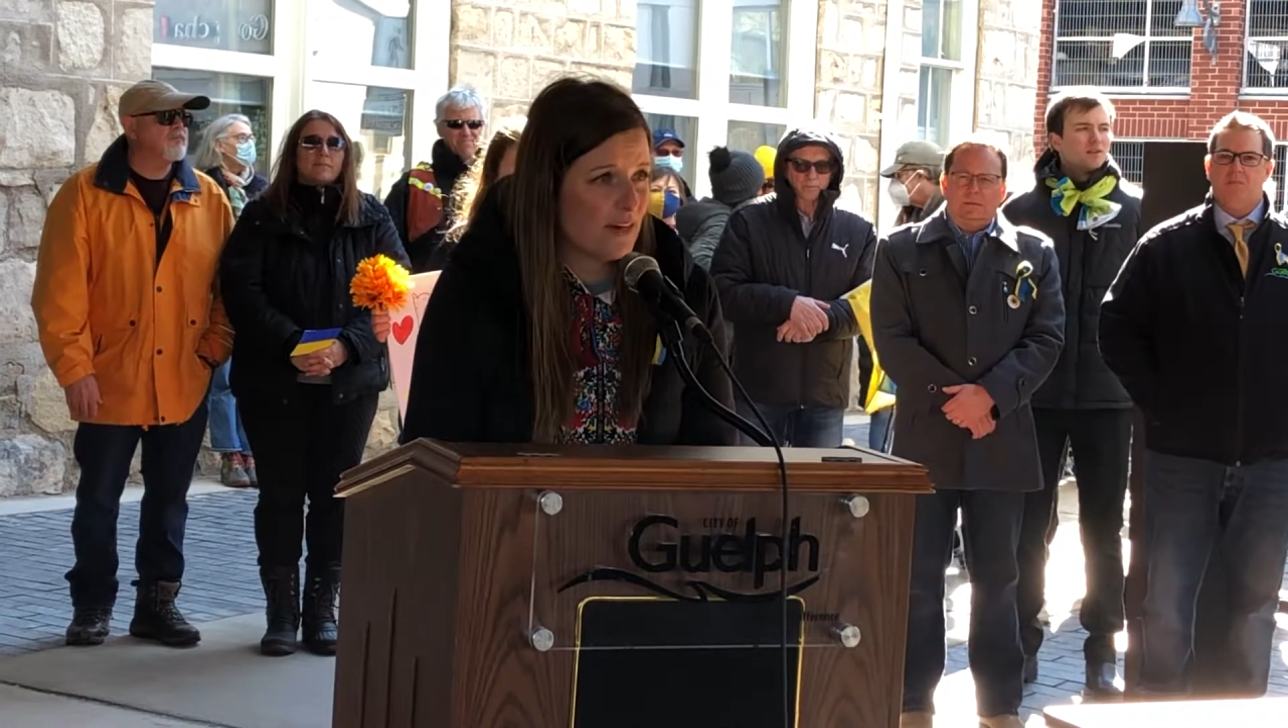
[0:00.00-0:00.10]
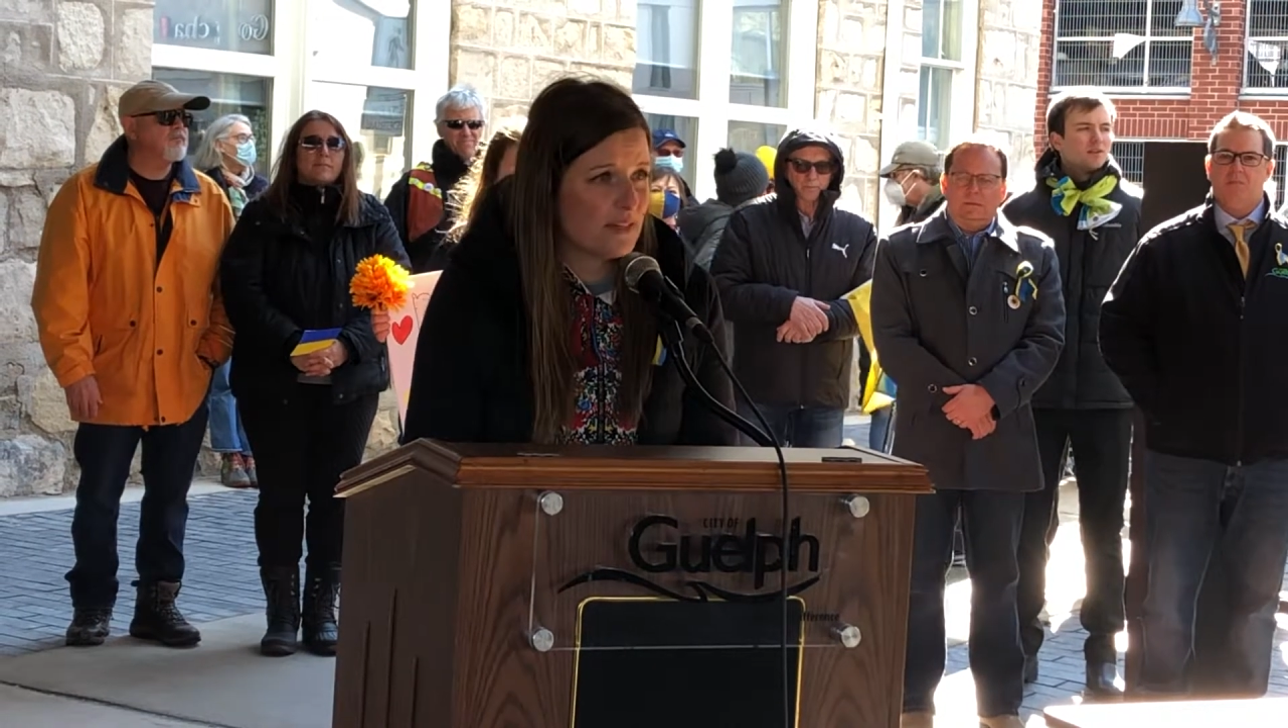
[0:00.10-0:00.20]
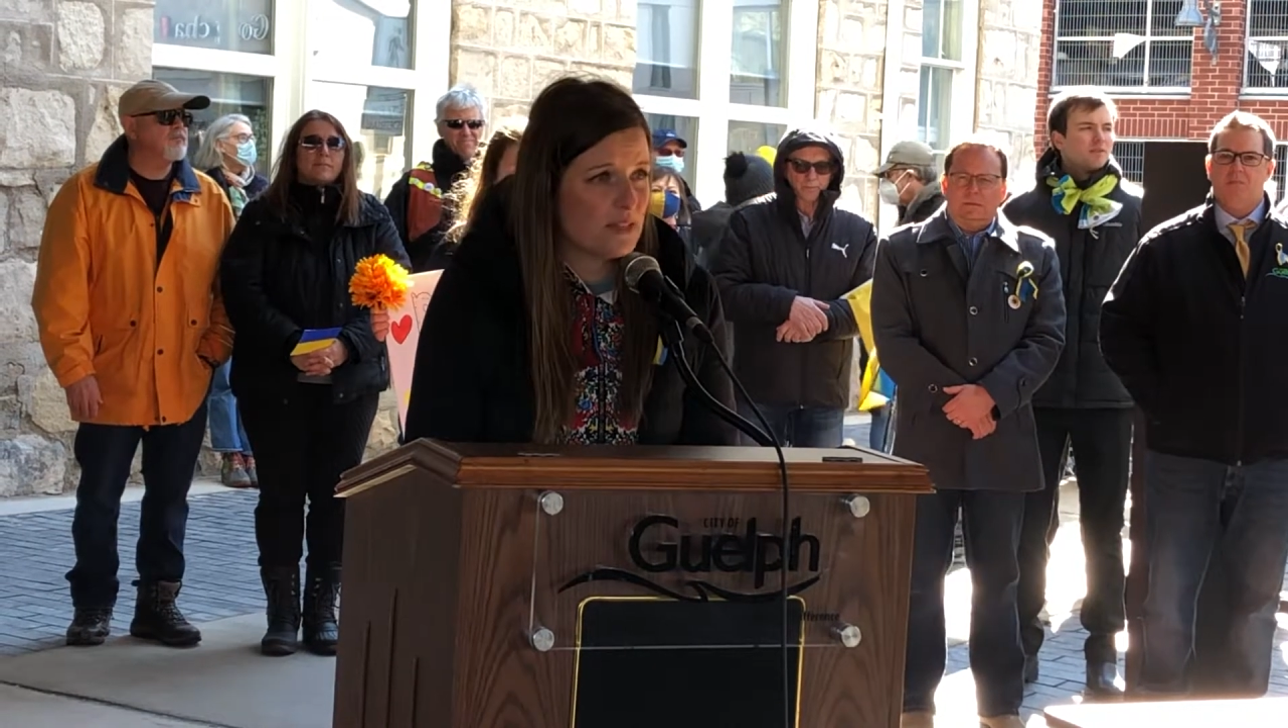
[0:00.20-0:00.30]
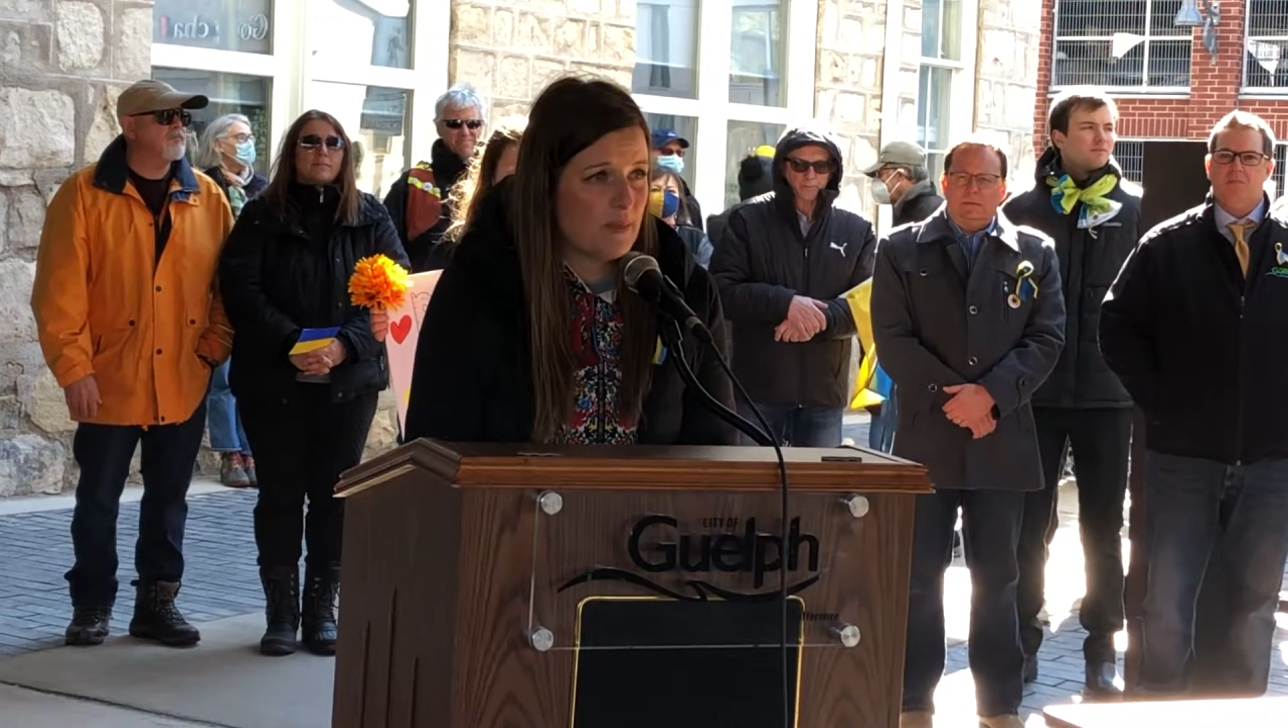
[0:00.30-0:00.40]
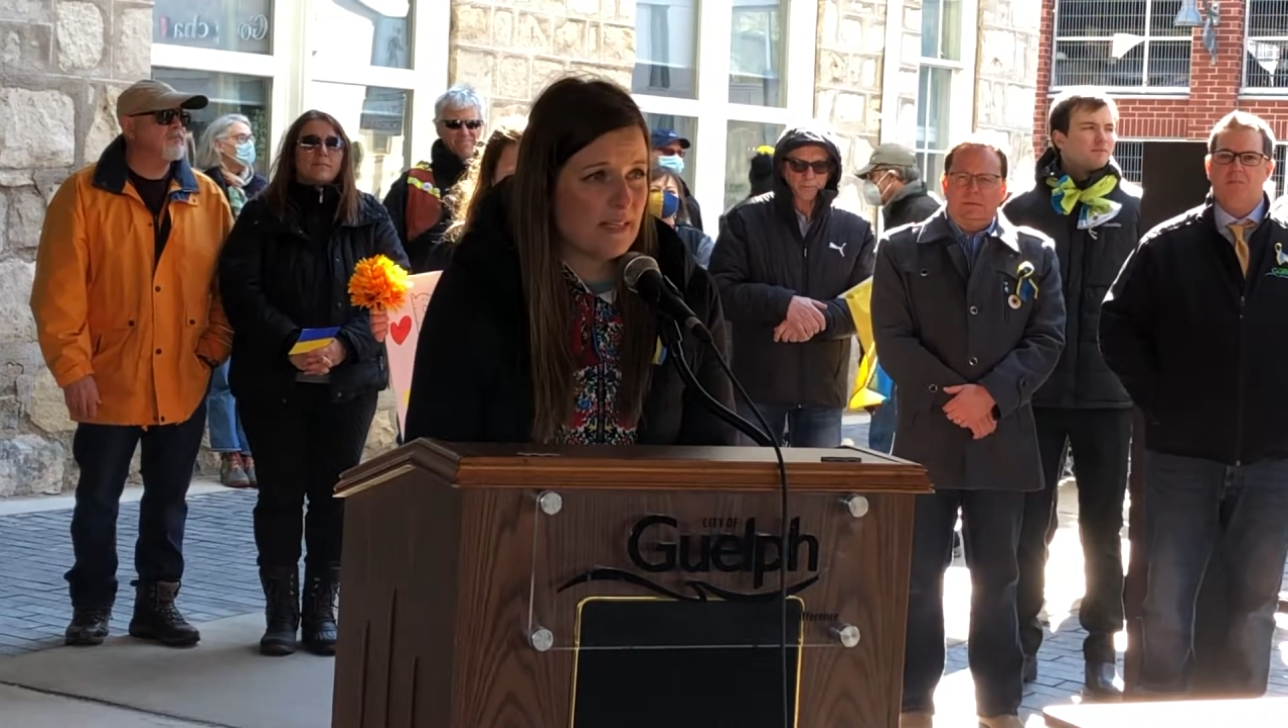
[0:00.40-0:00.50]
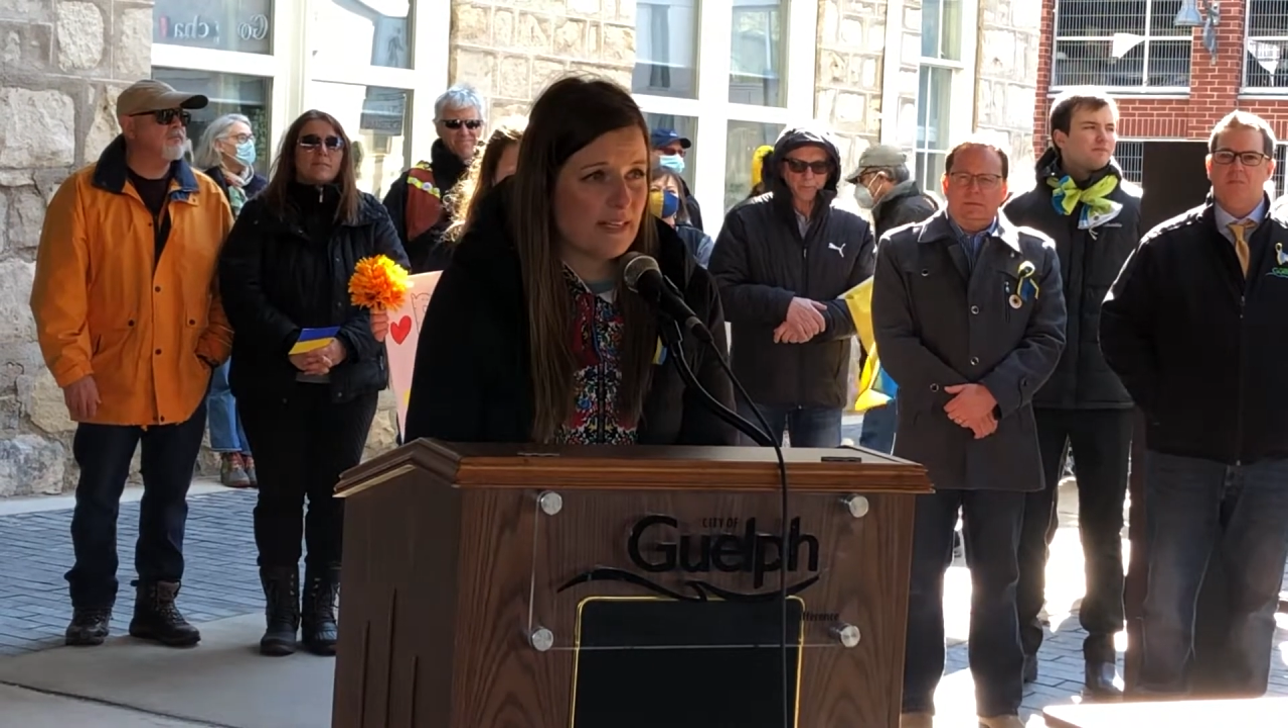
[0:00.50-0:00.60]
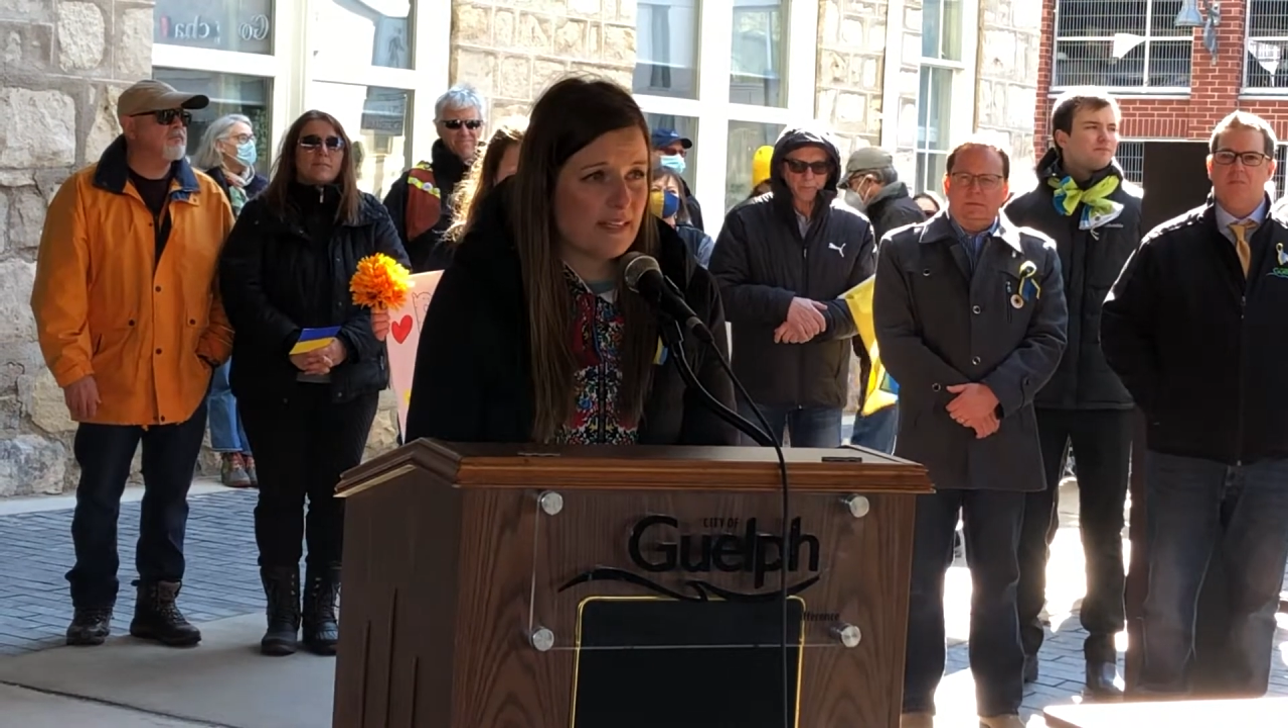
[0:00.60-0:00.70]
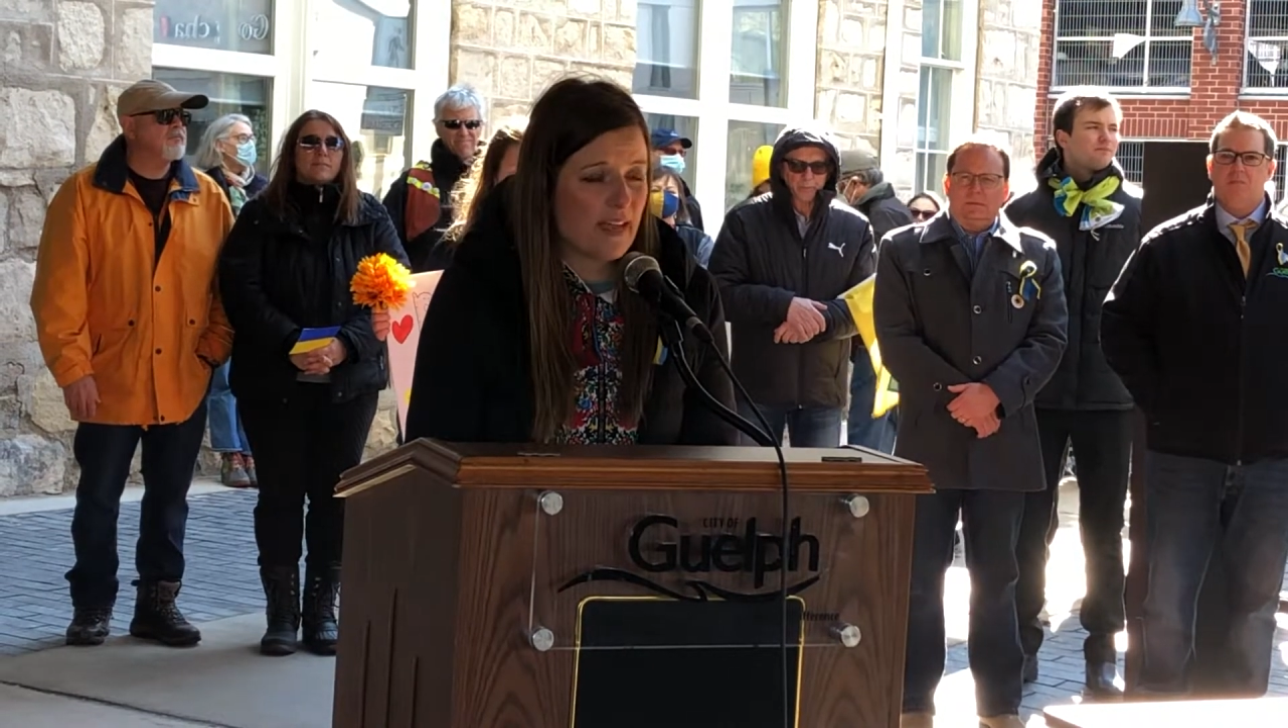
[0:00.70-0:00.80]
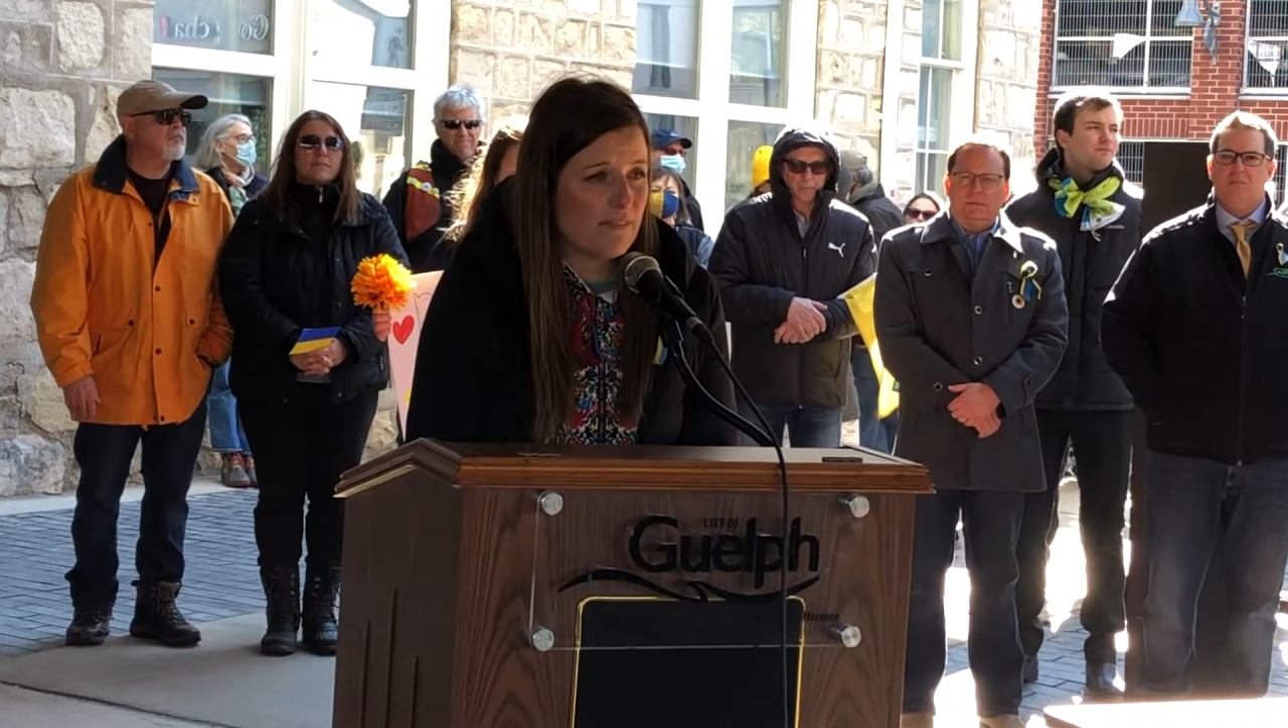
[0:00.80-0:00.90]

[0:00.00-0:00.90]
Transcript: are speaking